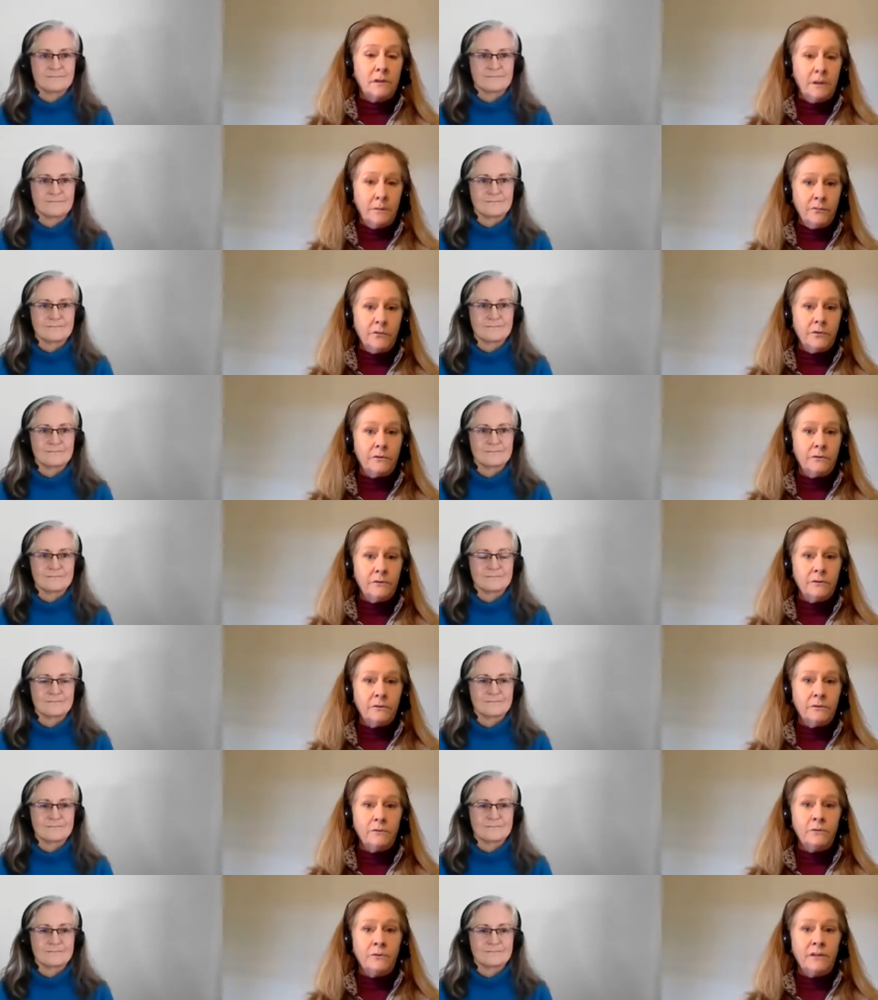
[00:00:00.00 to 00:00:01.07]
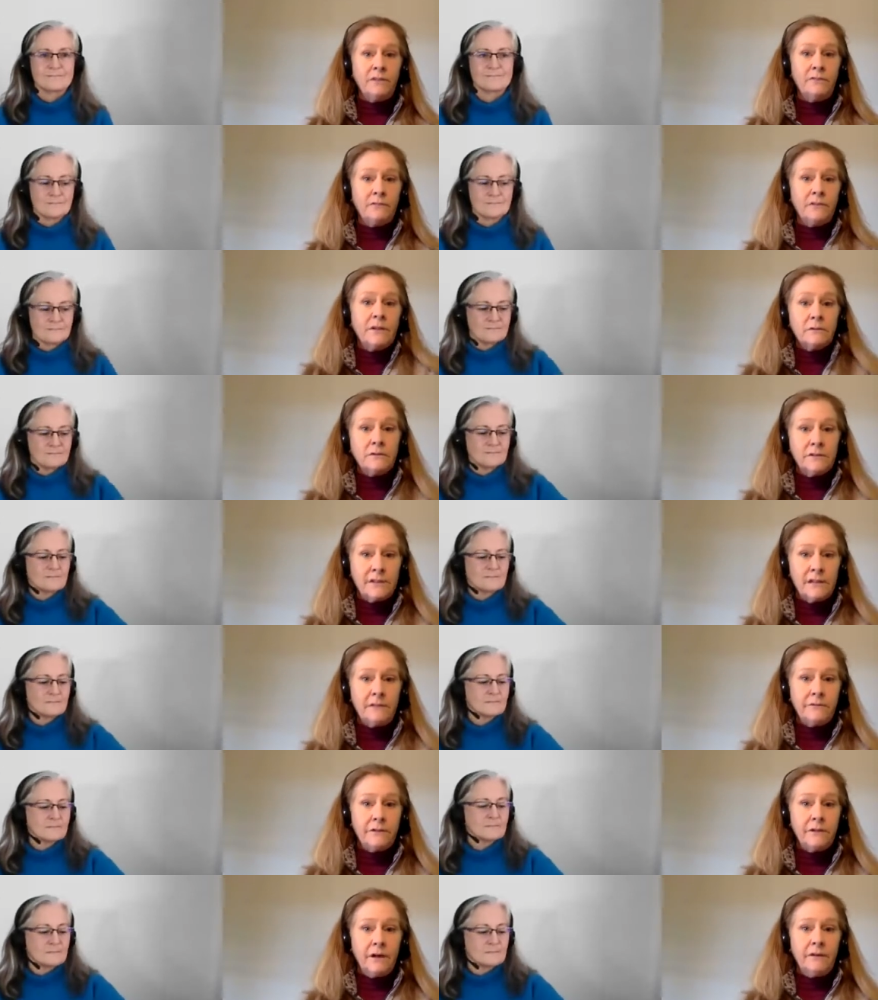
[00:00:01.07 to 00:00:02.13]
Speaker 1: comfort or, or they feel
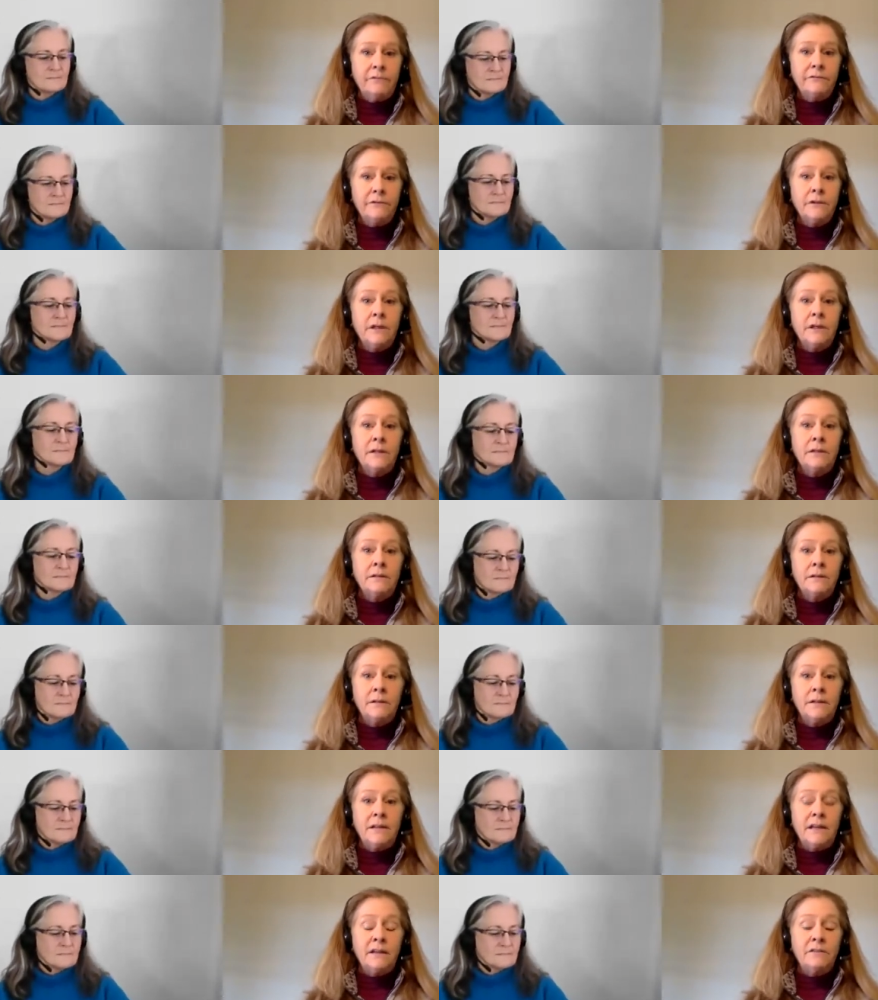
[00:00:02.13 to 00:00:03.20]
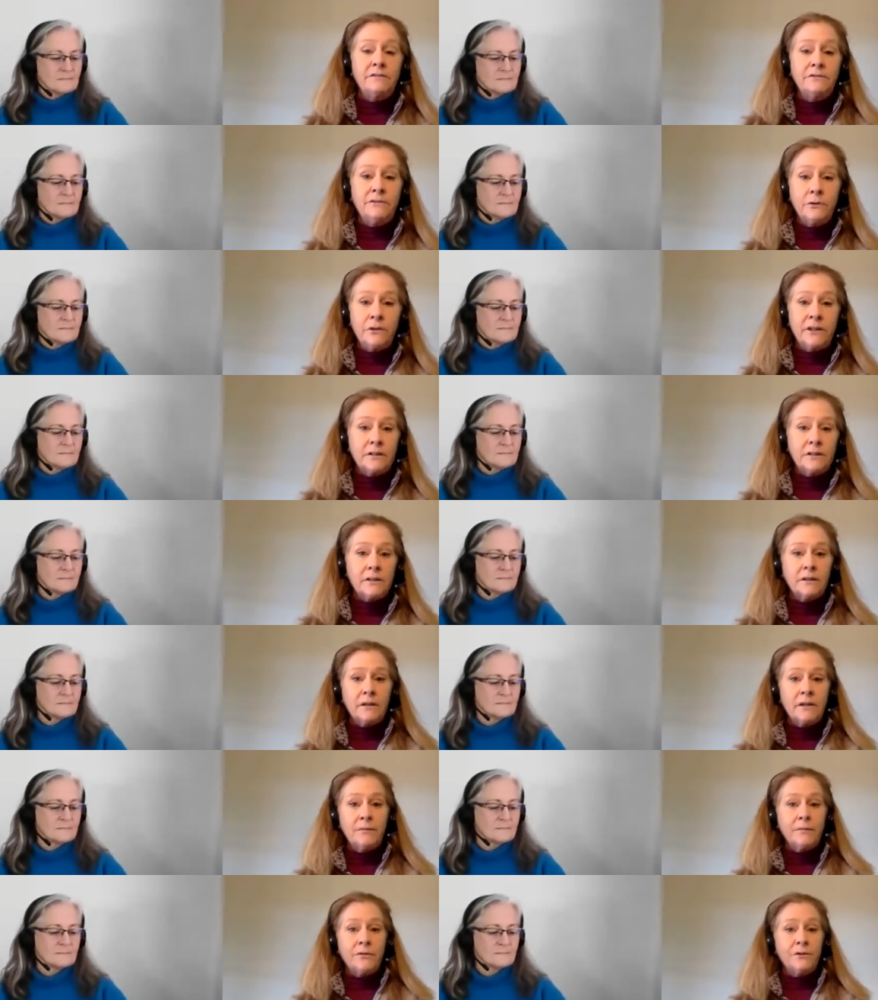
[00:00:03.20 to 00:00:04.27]
safe enough that they can focus on
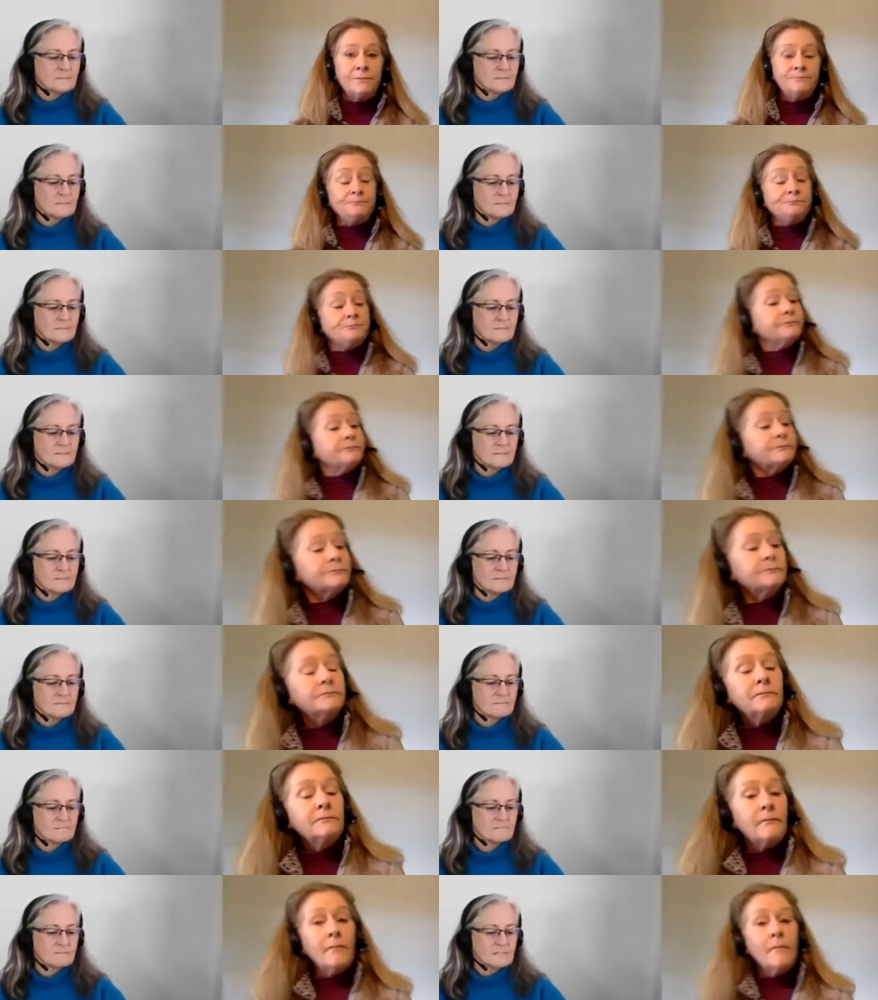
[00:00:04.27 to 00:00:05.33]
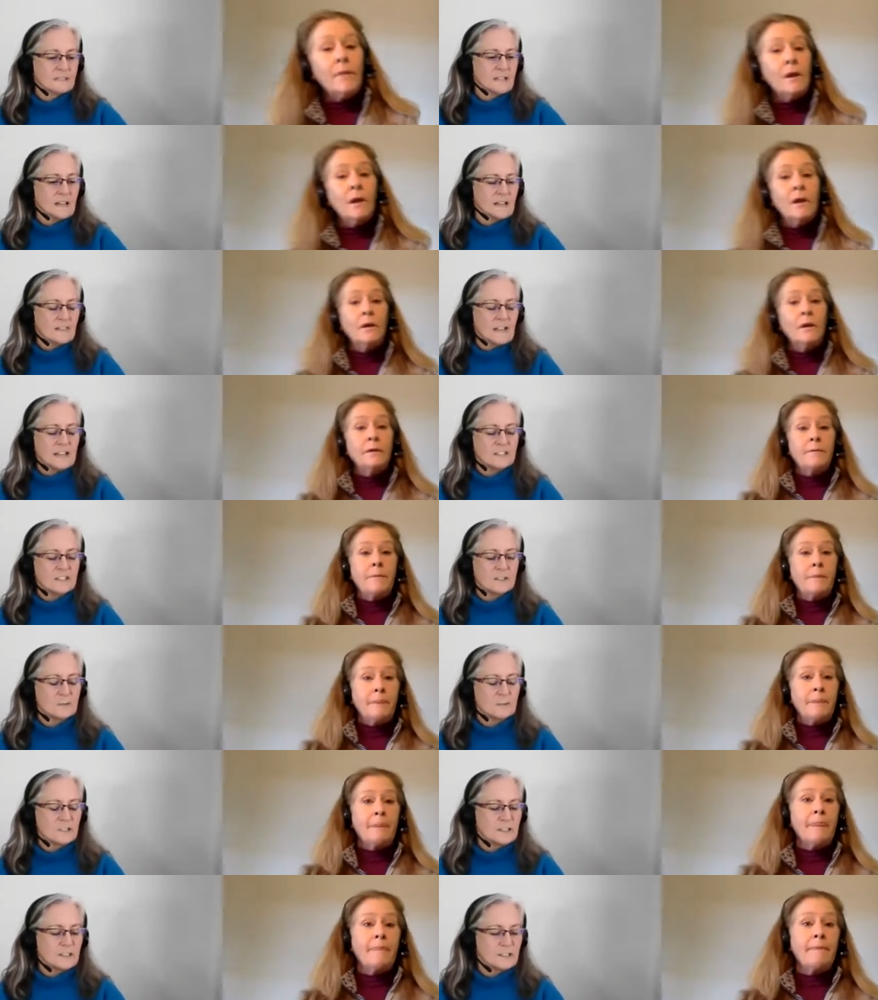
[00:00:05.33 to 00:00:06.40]
comfort.
Speaker 2: That's a
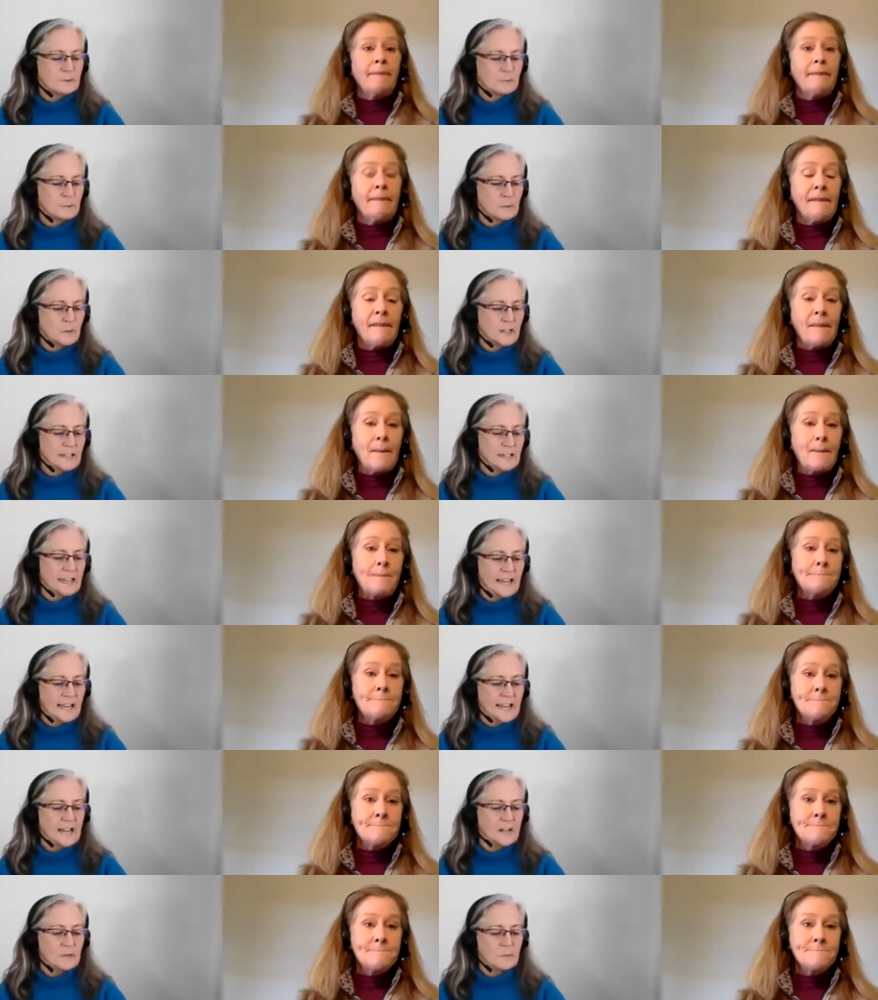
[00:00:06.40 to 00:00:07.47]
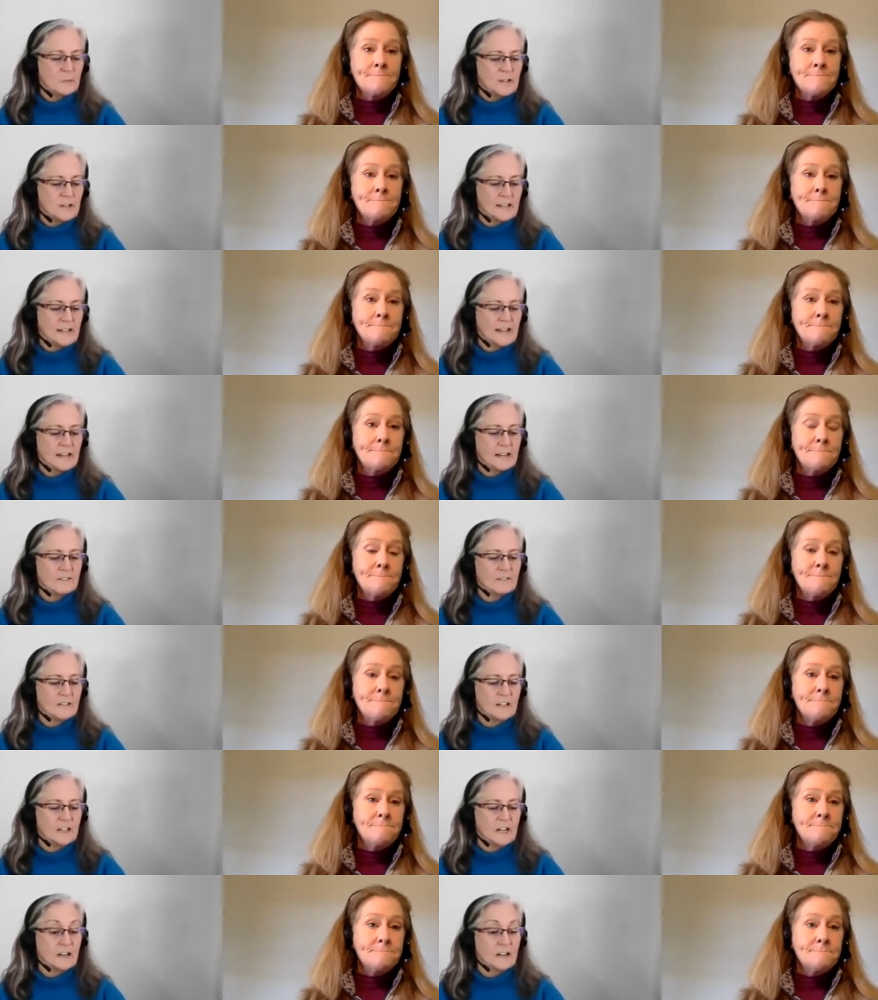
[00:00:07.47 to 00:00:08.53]
really good point. Can we have a
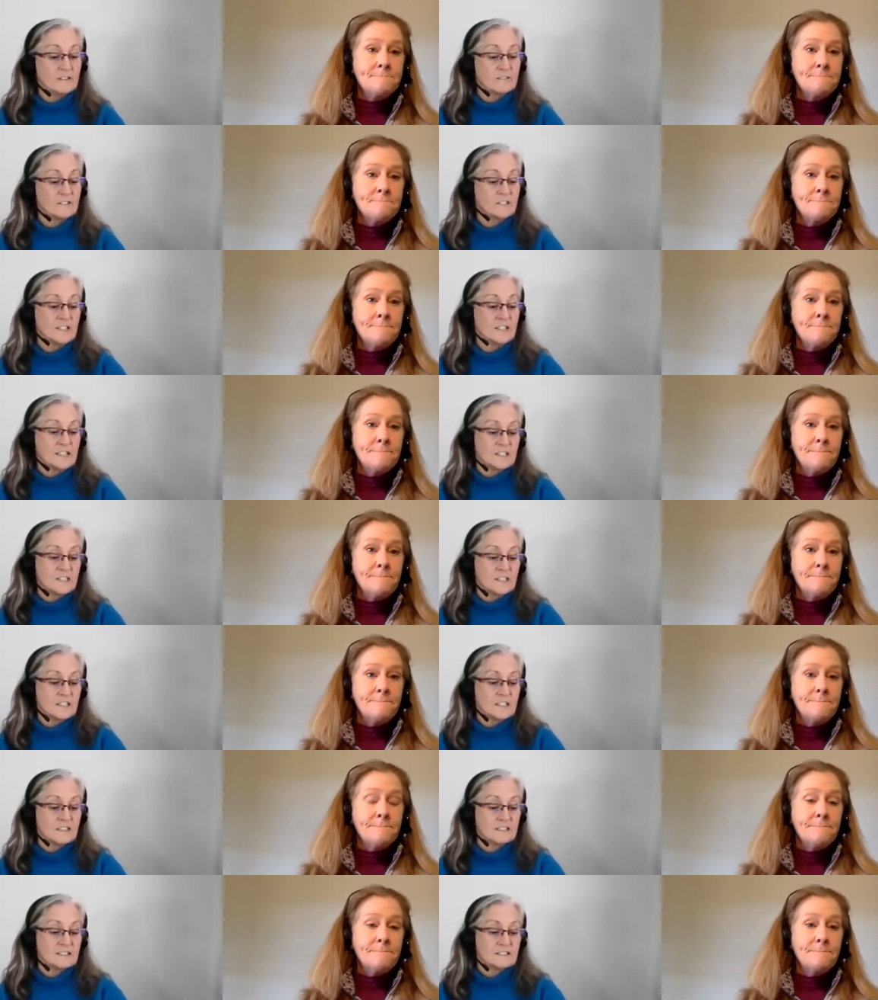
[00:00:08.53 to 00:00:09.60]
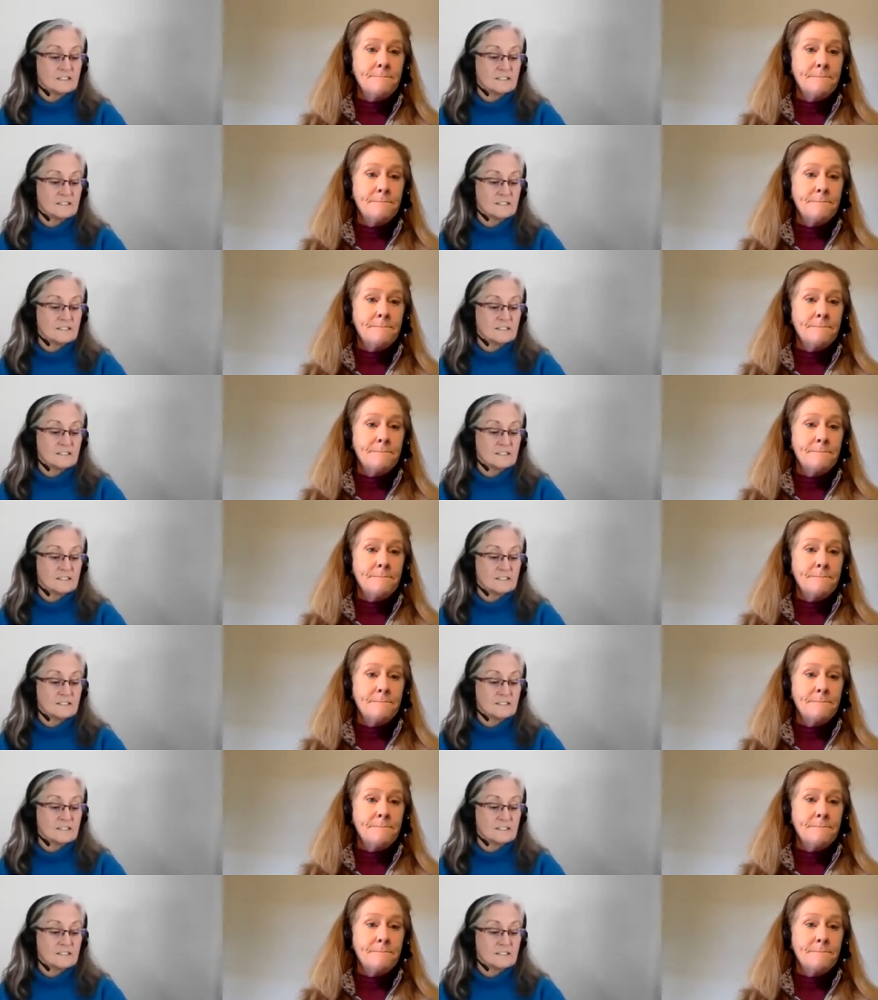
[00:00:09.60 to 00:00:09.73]
conversation